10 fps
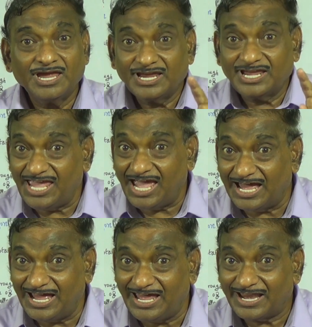
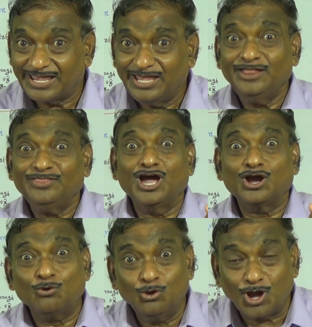Here,
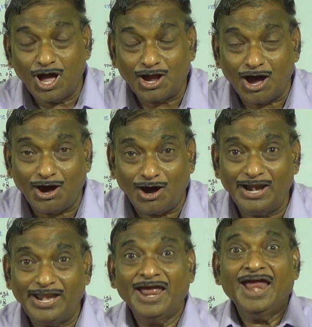the
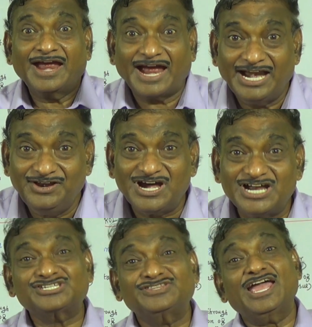glucagon
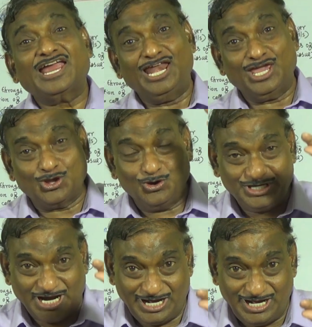converts the
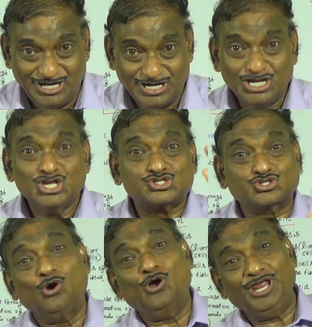glycogen
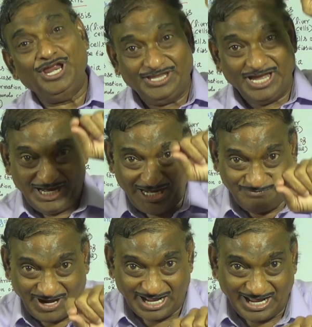stored in the
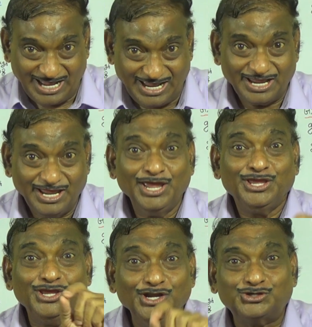liver
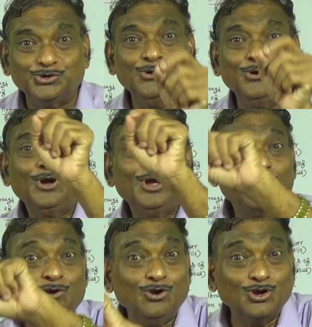into
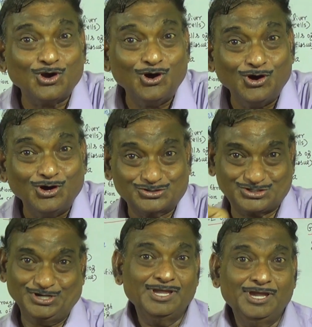
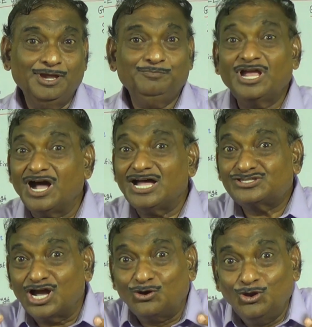glucose, because
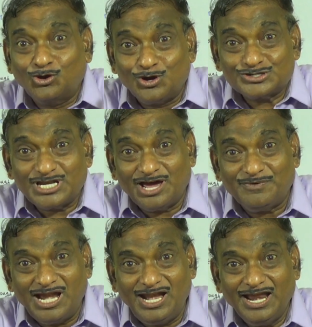the glucose
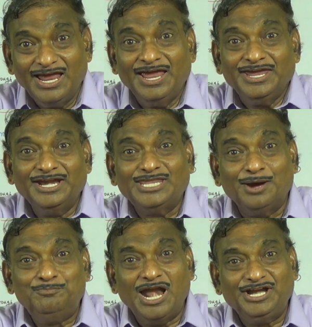level in the
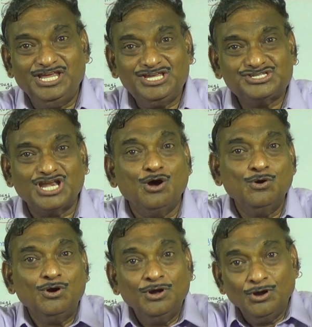blood is
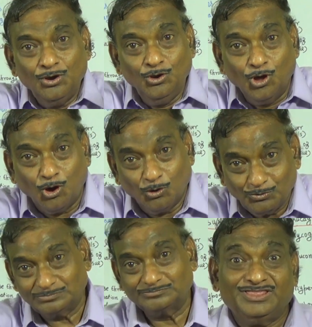now
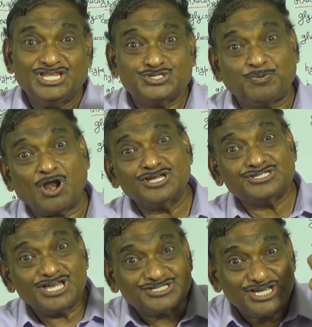low. This
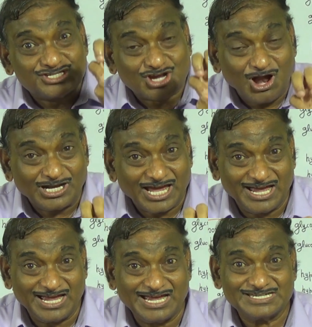process is called
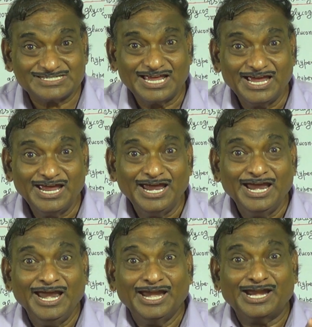as
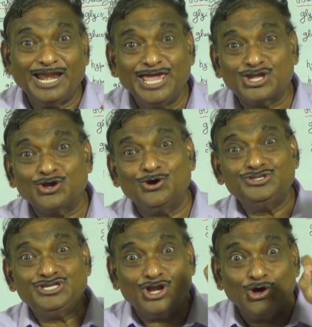
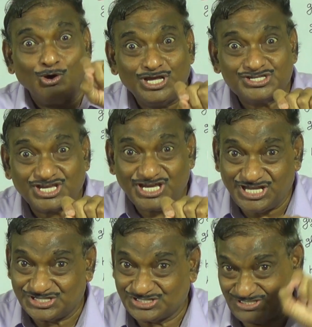
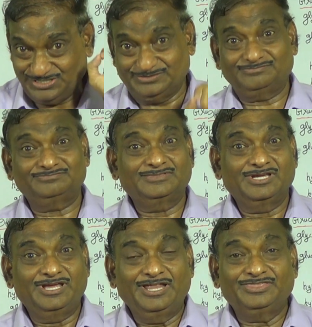gluconeogenesis,
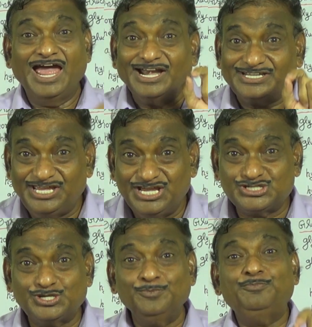that
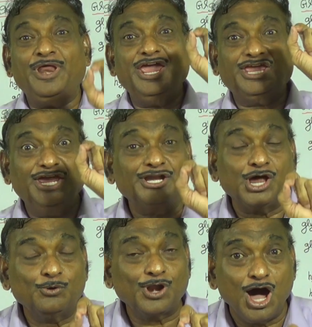is breaking
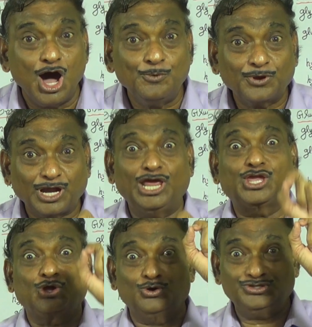down of
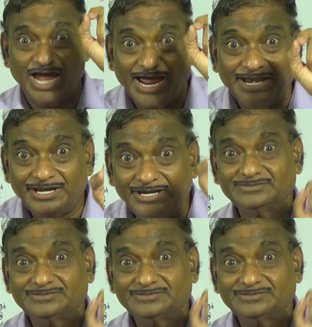glycogen.